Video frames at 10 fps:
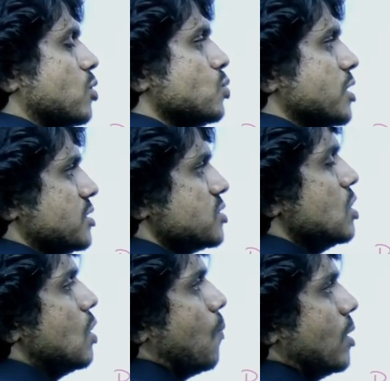two things.
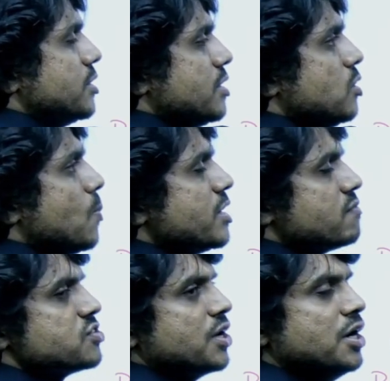One thing you might have
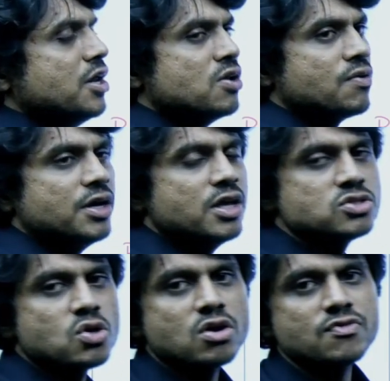studied in your Indian
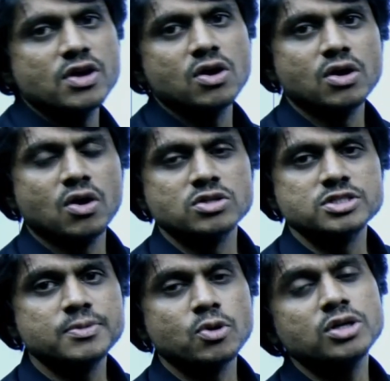geography
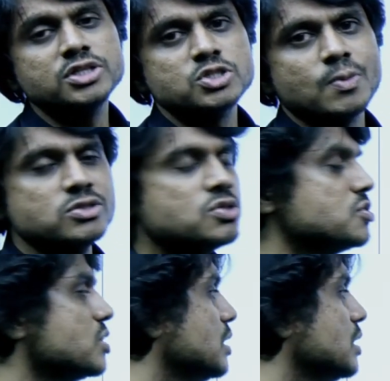concept, northeast monsoons.